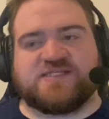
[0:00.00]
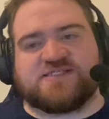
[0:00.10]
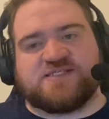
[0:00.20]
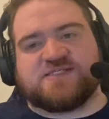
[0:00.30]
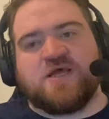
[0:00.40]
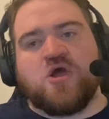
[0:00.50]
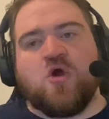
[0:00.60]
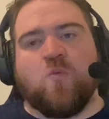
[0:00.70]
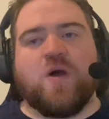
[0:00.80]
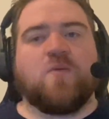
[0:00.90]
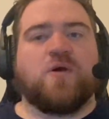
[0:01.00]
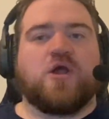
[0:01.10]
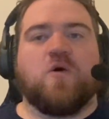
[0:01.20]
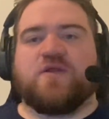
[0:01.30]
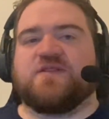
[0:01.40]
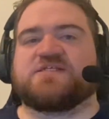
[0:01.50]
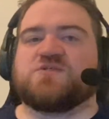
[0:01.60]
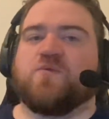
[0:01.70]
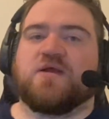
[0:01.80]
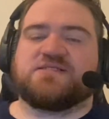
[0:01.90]
This is where we're going. This
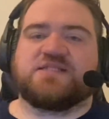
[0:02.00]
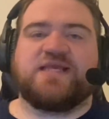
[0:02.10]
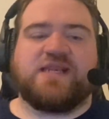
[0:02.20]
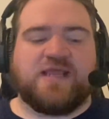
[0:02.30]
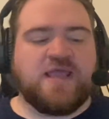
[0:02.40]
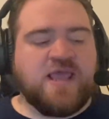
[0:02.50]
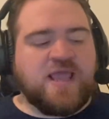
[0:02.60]
is where it's leading.